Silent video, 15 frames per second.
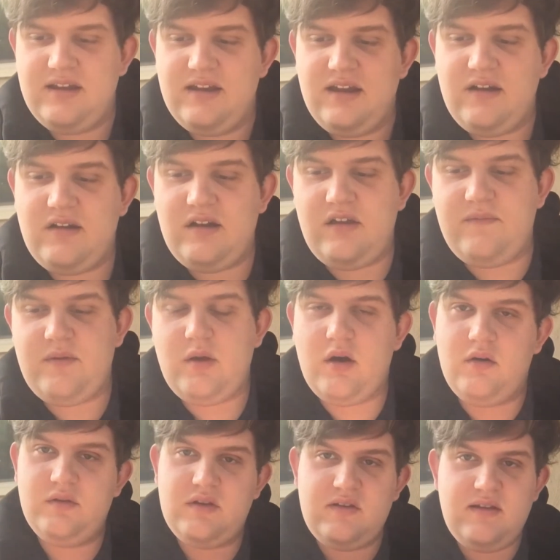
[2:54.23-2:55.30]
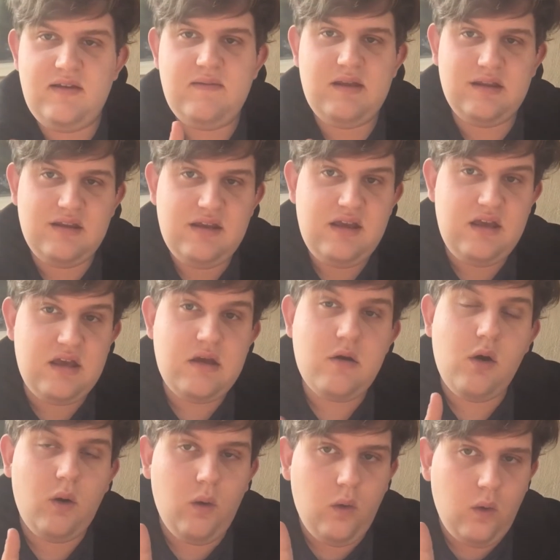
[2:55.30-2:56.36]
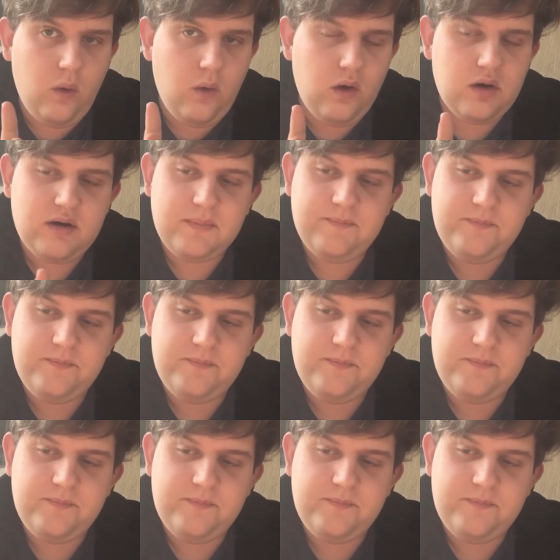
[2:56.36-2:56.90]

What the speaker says: Now, if you own the DVD, or